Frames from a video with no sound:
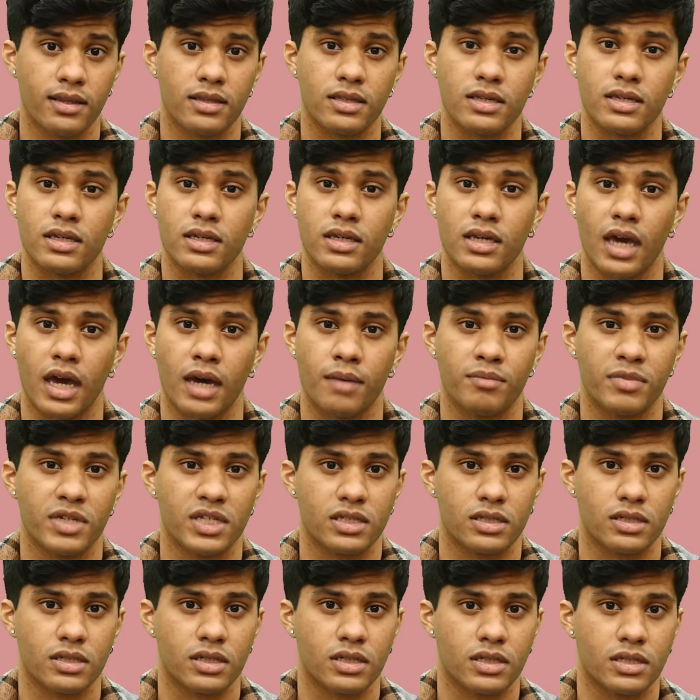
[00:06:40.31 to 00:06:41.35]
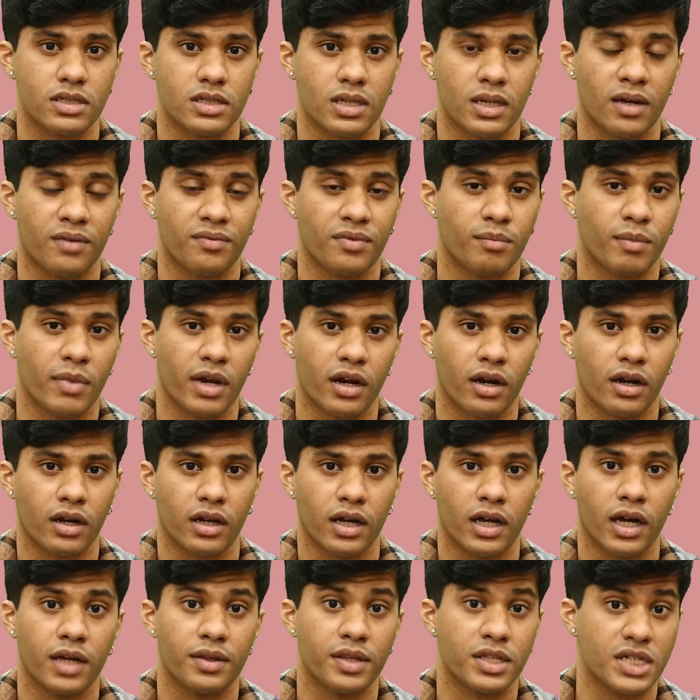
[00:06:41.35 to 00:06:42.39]
The embassies of
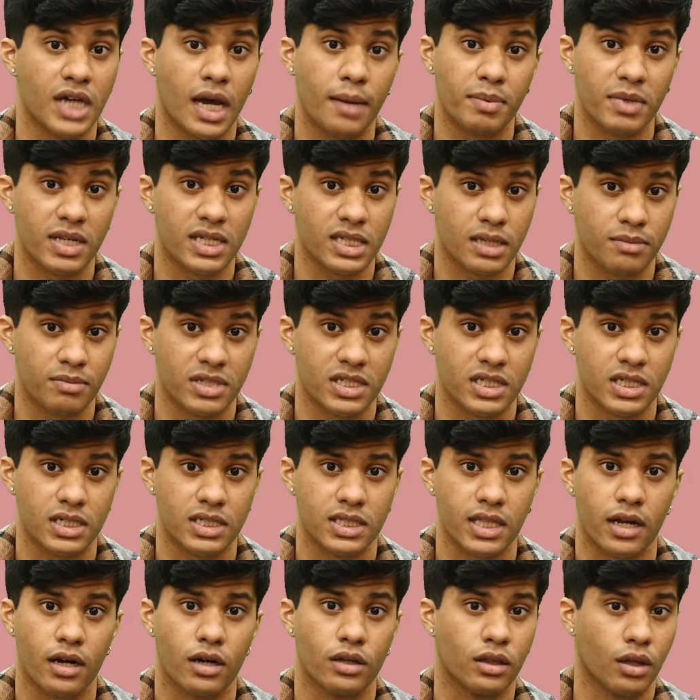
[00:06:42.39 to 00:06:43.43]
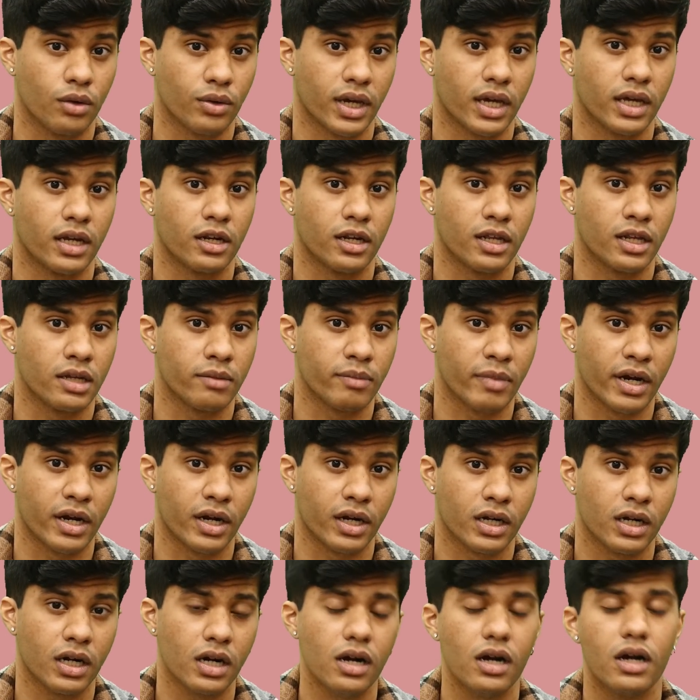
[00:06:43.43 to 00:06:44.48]
America, the Japanese embassies that are located in
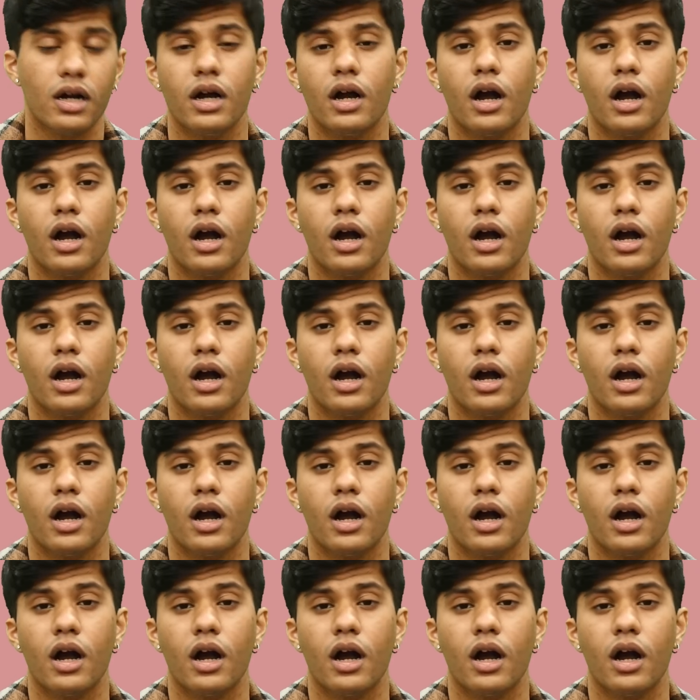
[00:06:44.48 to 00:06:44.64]
America,